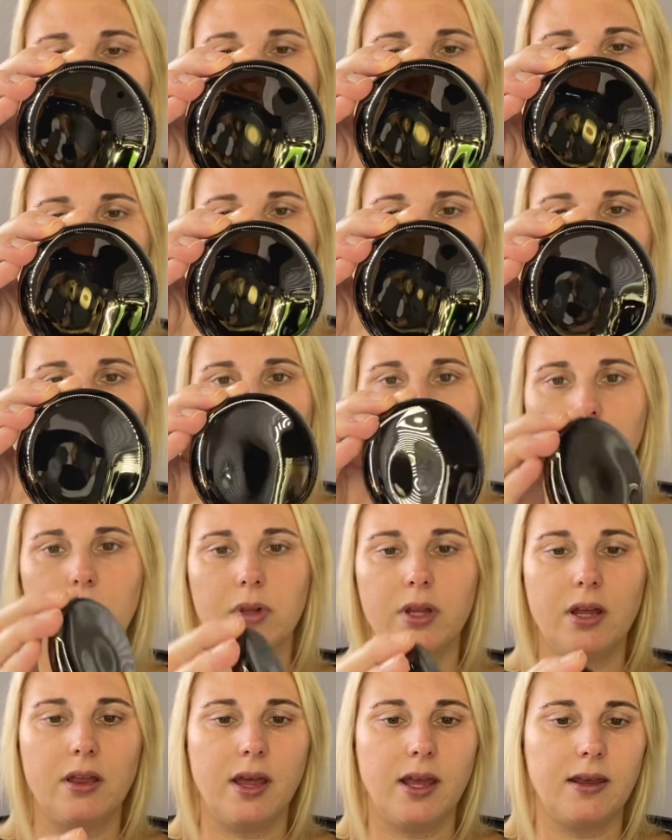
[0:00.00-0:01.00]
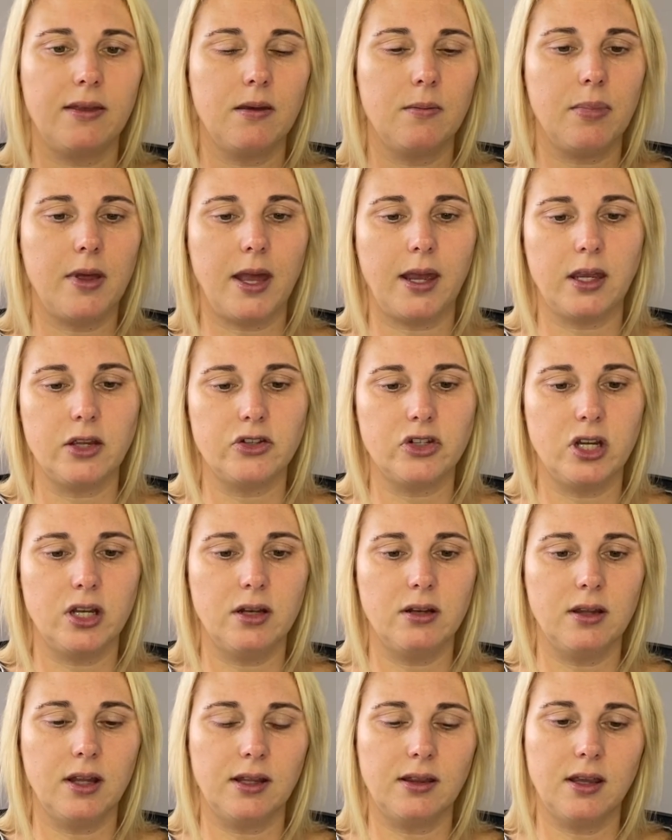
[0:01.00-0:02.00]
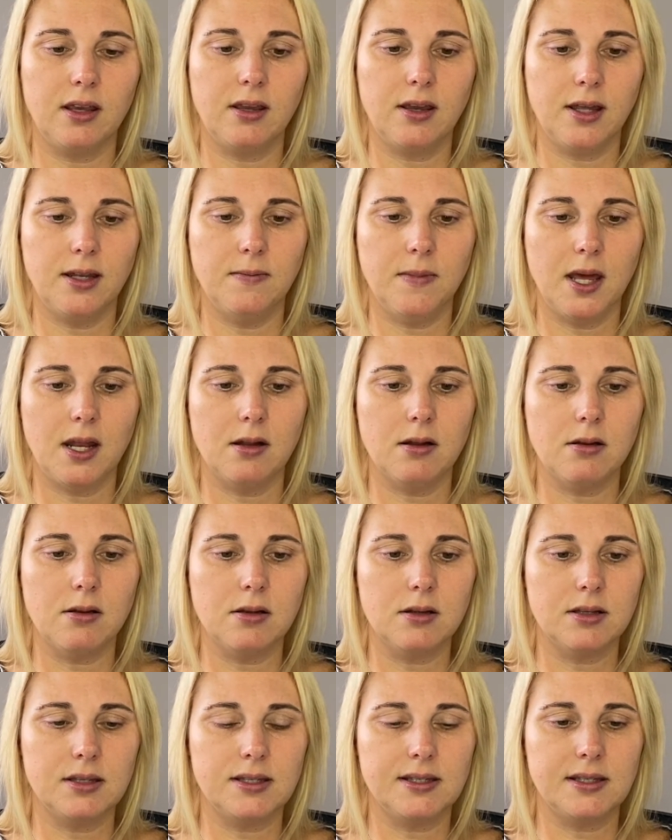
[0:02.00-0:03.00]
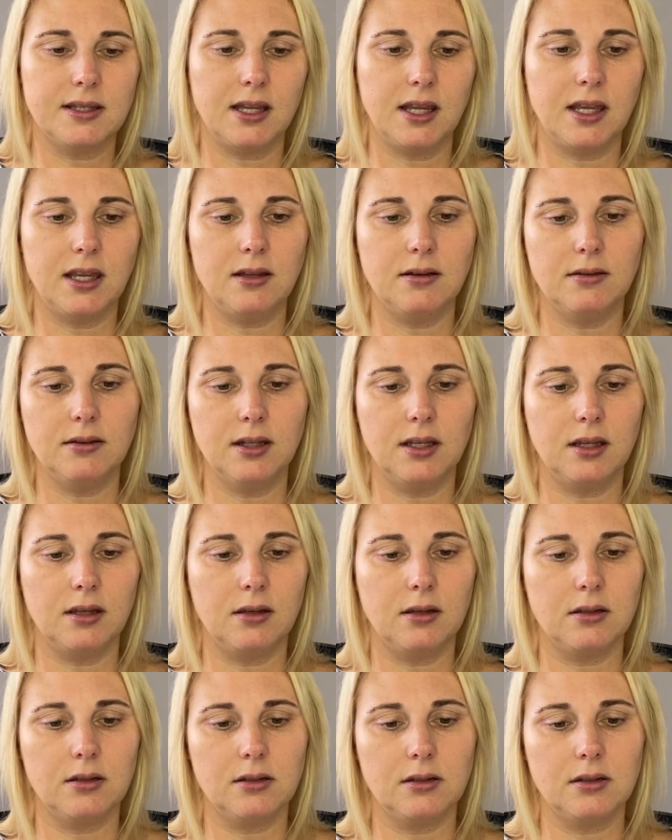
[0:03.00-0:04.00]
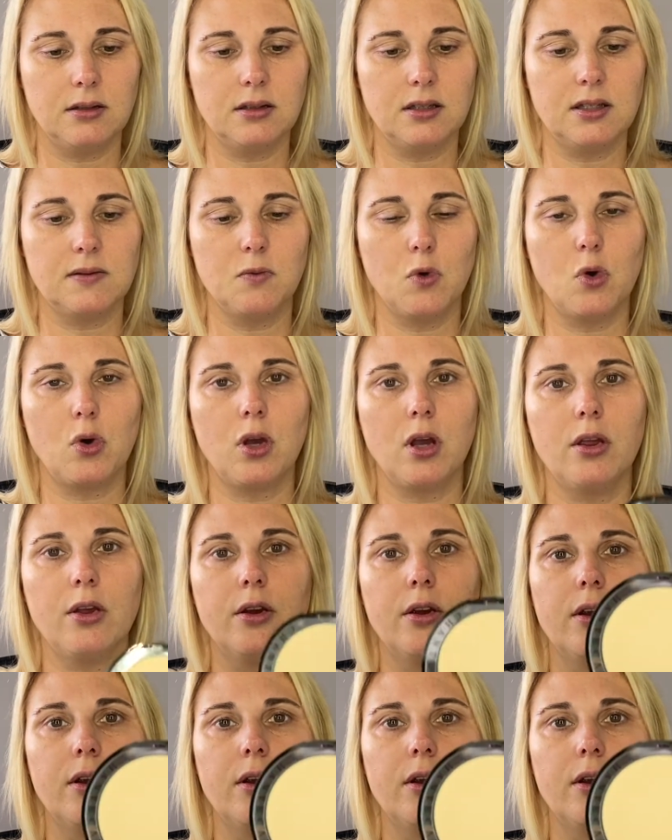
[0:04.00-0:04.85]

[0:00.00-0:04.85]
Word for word: really, really like the packaging. Like the gunmetal slate, like smoke color.